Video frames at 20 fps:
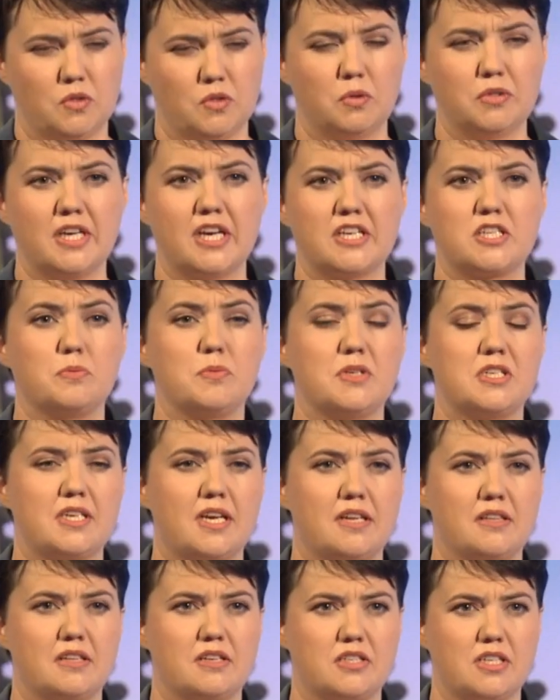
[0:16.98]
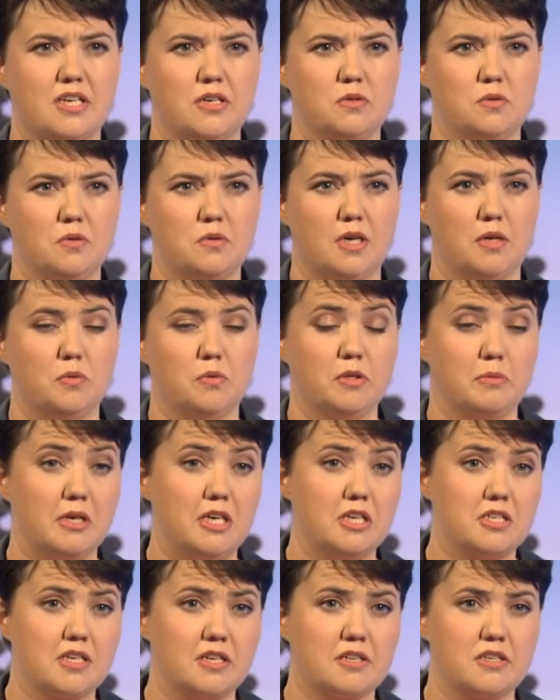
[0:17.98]
Oh yes, and we set this out, William
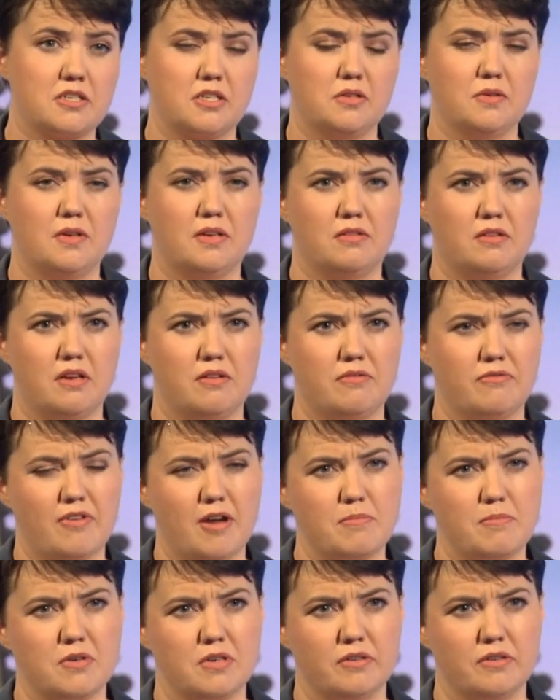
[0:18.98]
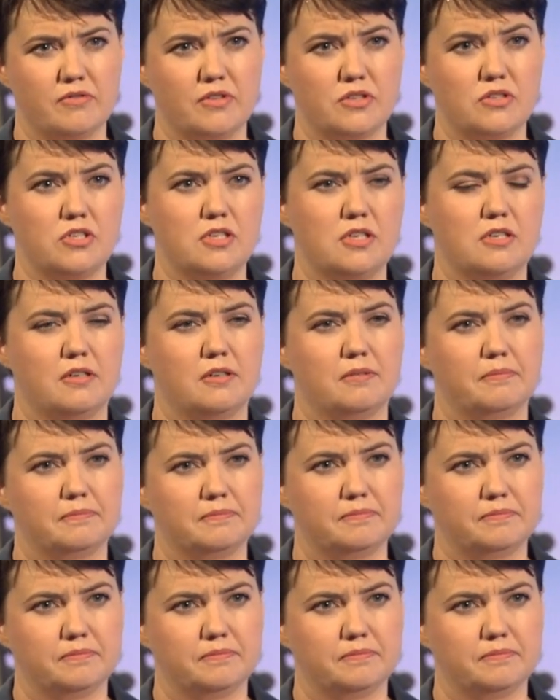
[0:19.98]
Hague set this out in February of this year.